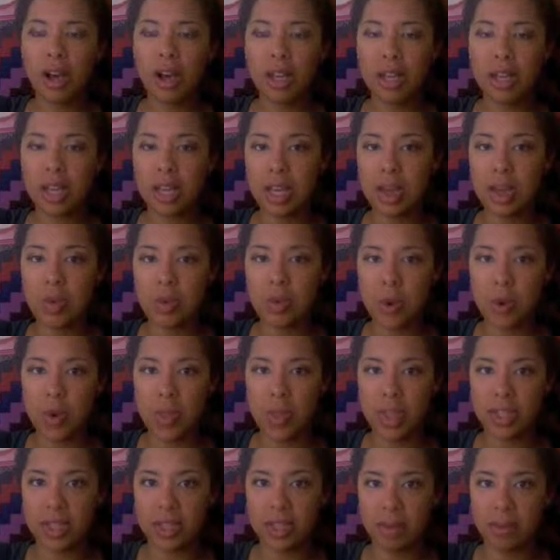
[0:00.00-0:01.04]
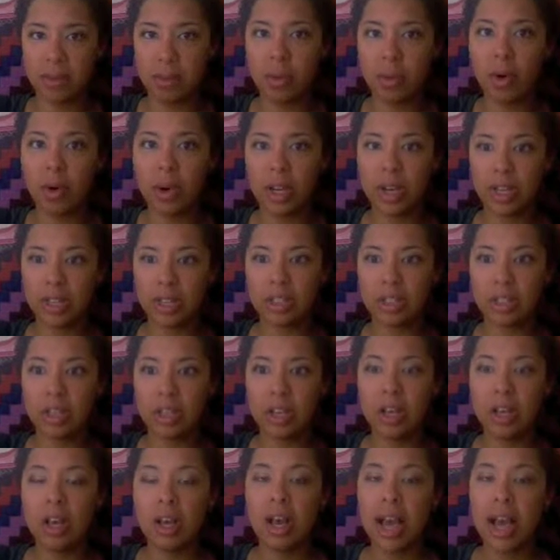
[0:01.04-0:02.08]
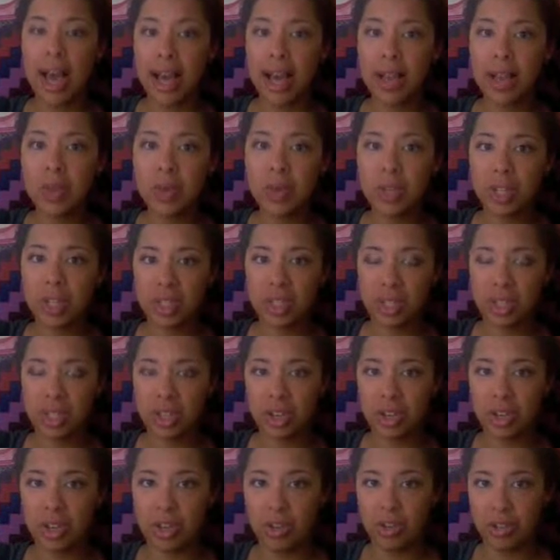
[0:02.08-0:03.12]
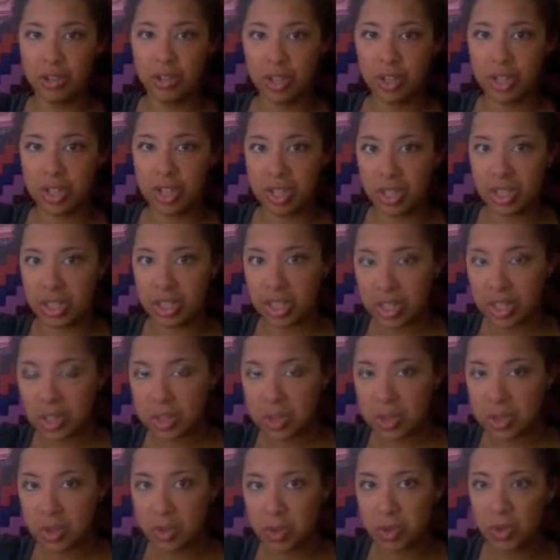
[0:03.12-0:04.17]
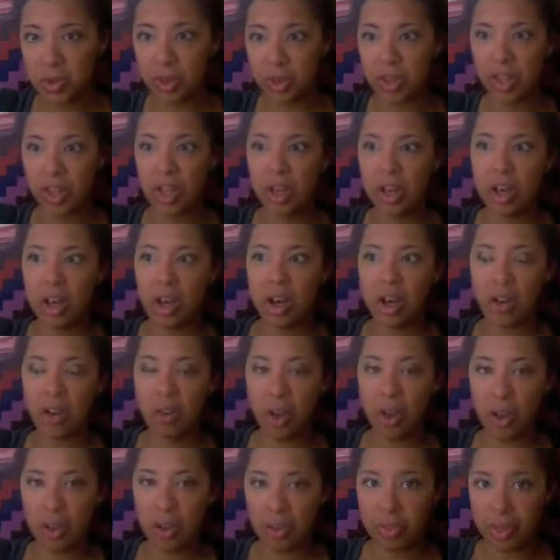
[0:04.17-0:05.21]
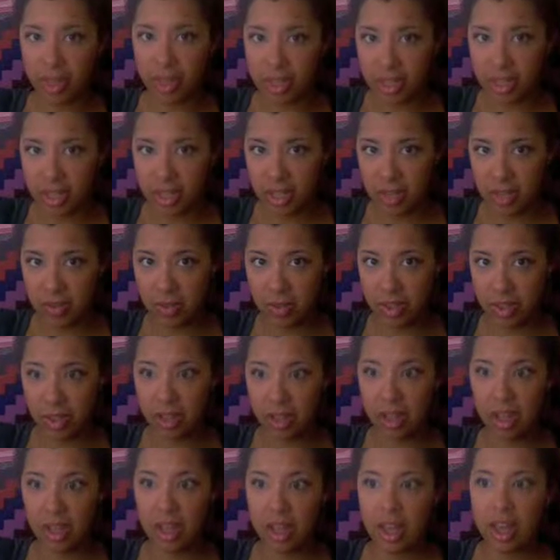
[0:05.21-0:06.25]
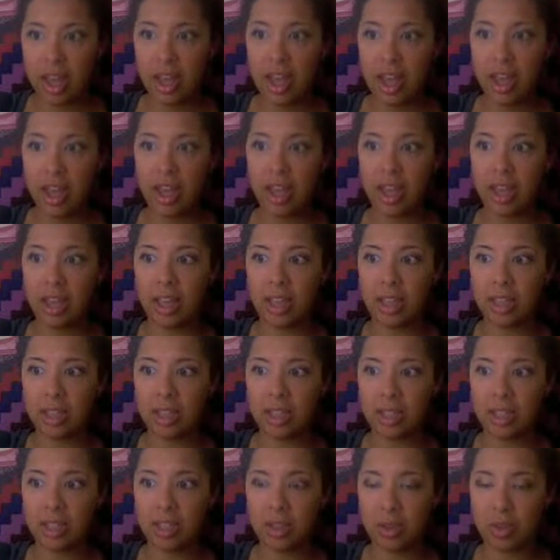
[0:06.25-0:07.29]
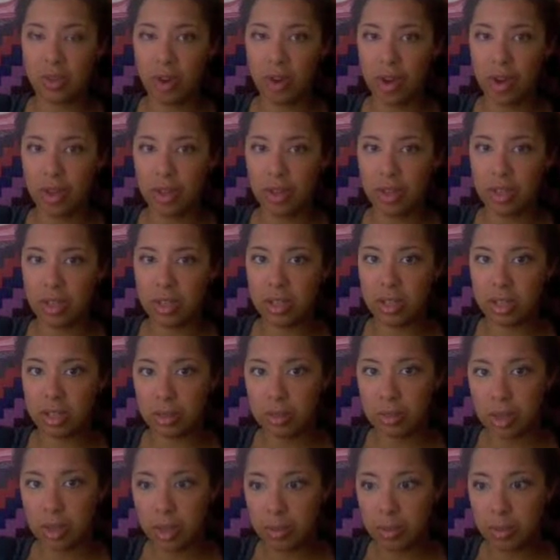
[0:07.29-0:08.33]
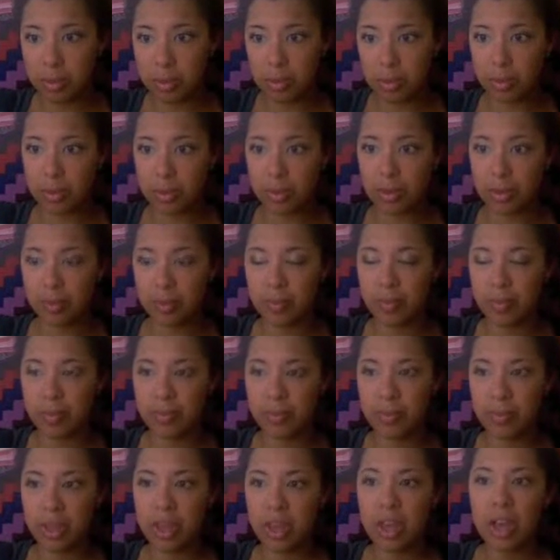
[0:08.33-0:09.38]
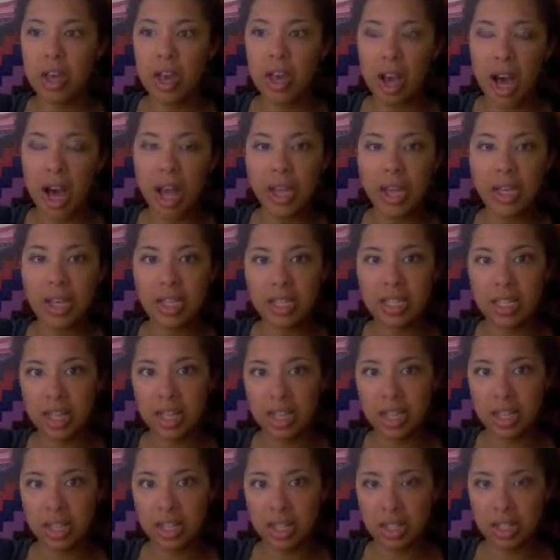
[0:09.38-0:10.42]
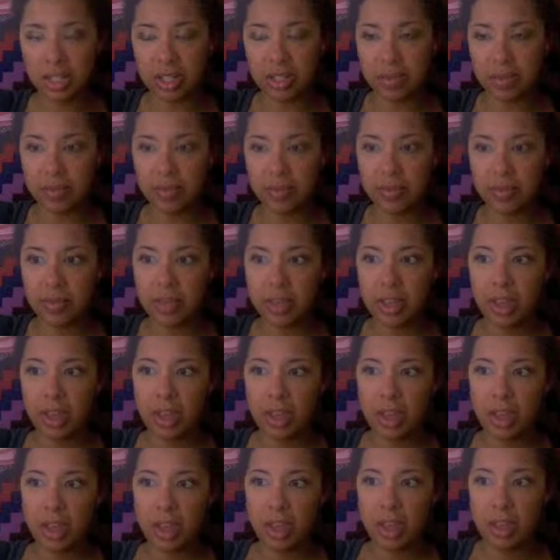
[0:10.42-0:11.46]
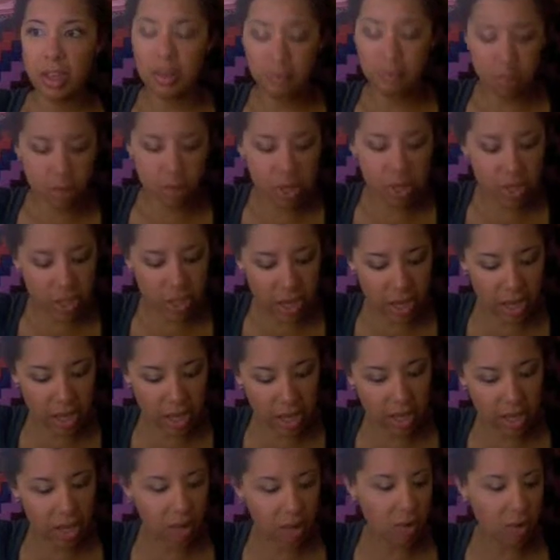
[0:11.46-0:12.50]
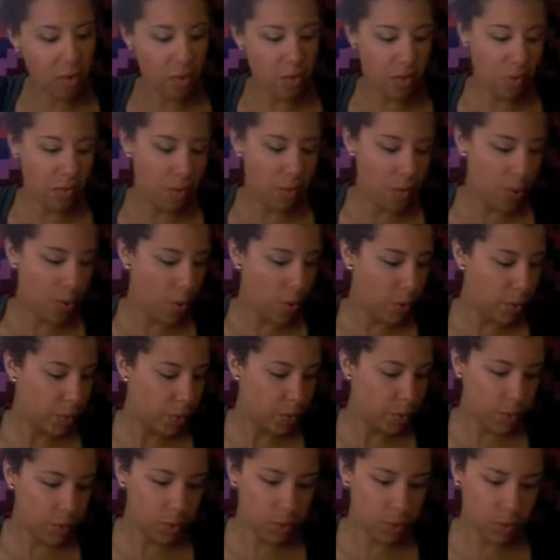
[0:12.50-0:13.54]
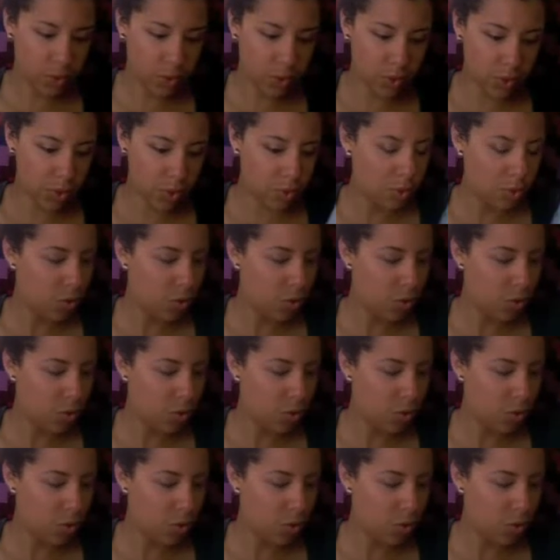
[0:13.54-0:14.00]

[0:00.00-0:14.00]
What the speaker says: key word that's important as we consider the revisionist history around Thanksgiving and around indigenous peoples. Colonization, much like folks